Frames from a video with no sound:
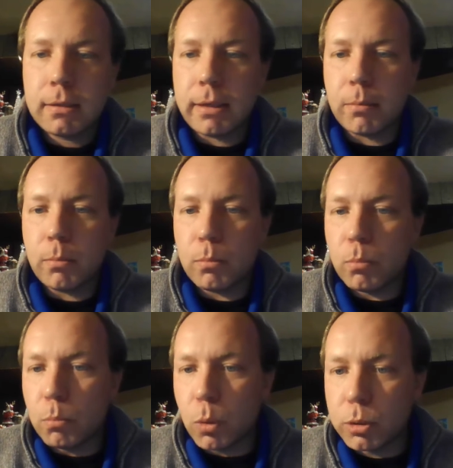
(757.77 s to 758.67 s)
Now,
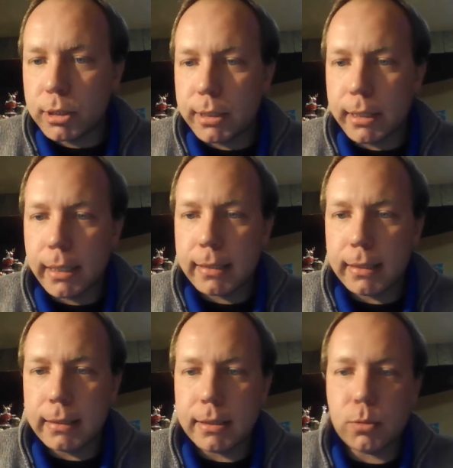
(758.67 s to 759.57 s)
mostly, I
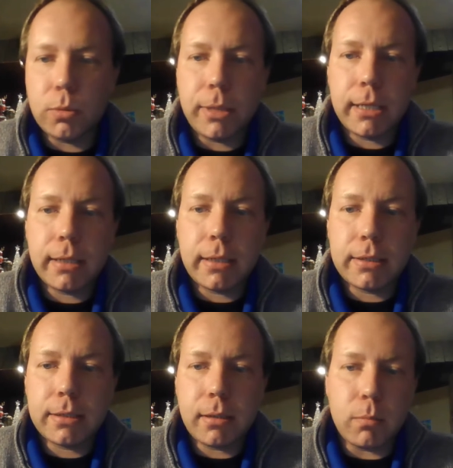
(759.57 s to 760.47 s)
think this will make
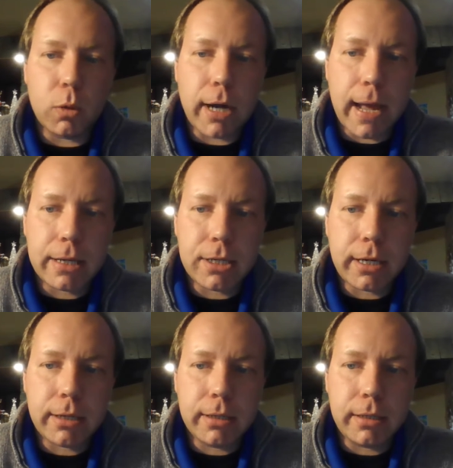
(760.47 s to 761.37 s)
us more
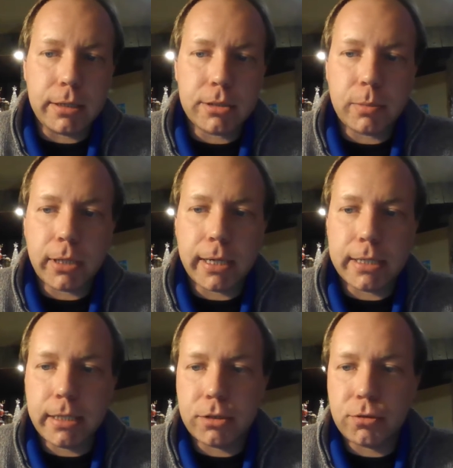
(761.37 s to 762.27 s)
agile in our supply
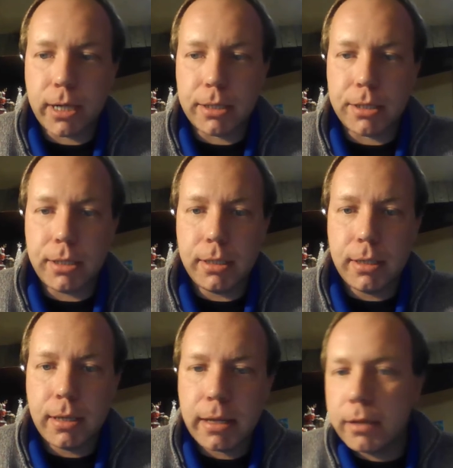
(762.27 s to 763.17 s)
chain strategy
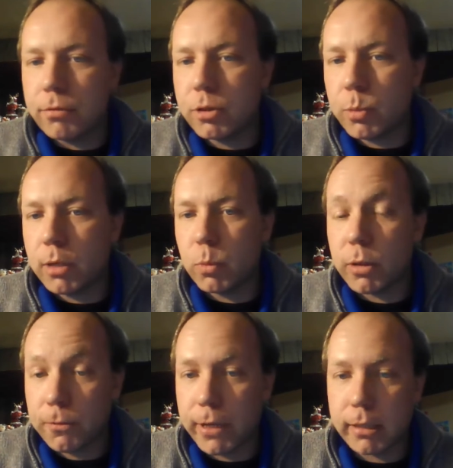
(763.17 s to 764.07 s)
and respond more
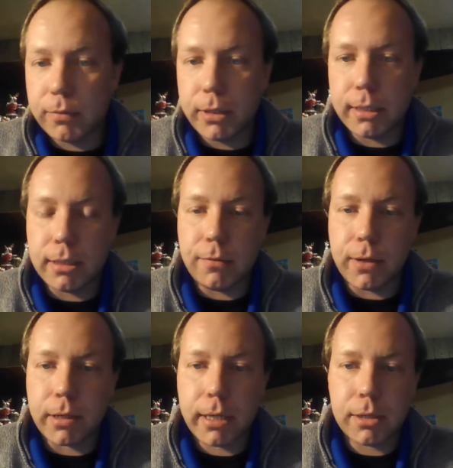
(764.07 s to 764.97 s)
effectively to the
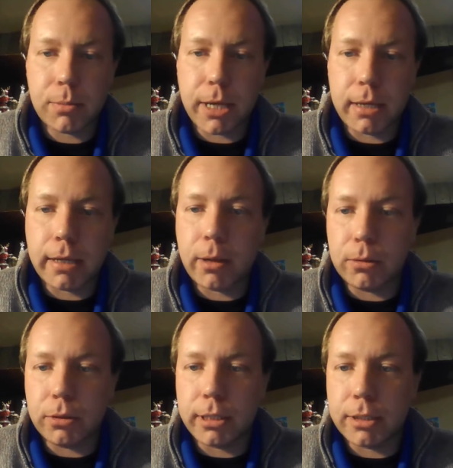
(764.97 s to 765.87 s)
varying demand
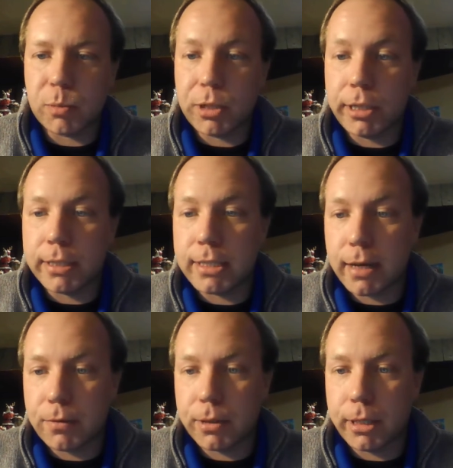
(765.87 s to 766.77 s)
outlook experienced
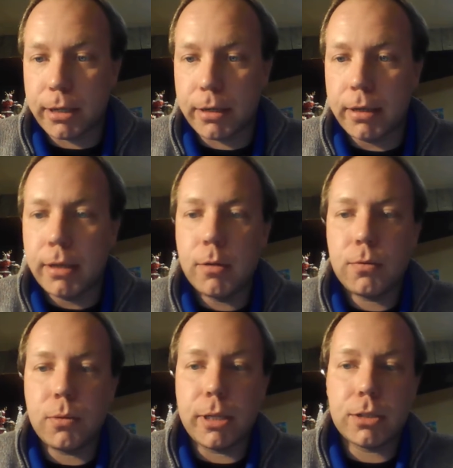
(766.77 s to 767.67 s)
every year
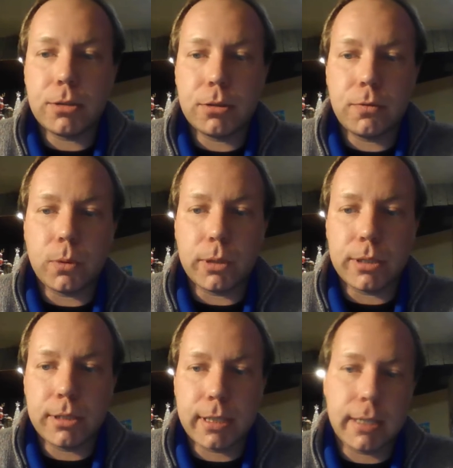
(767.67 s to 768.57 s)
from external
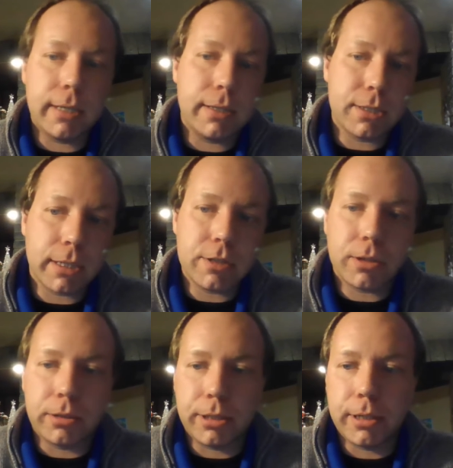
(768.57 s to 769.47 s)
forces that I discussed
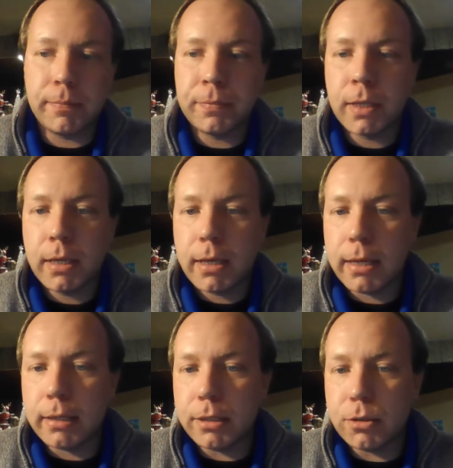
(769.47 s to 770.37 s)
earlier
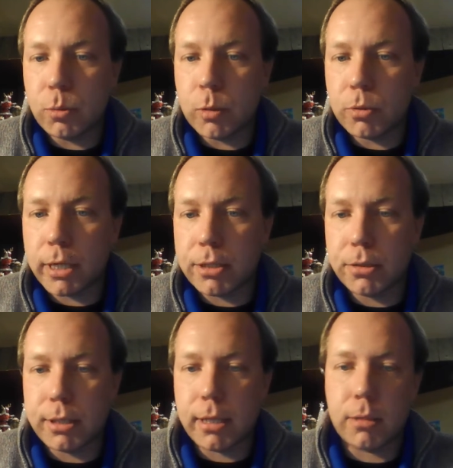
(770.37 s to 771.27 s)
and consumer
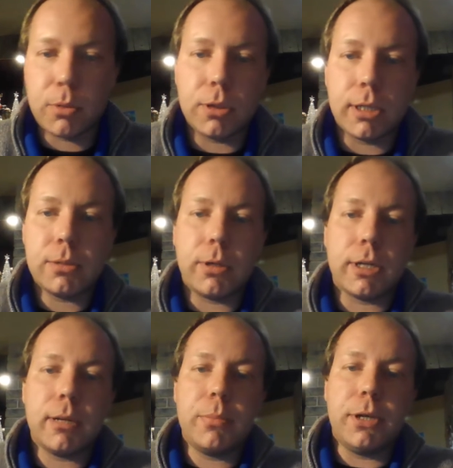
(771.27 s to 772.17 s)
pressures that are put onto our
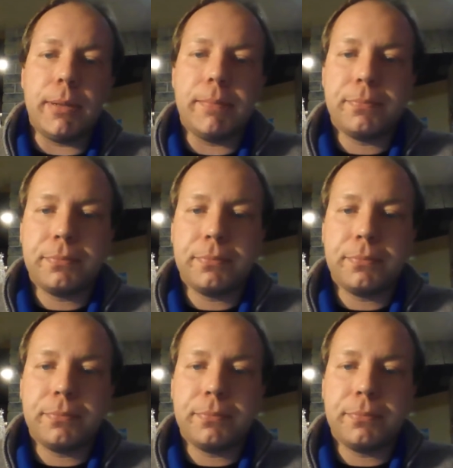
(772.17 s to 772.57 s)
company.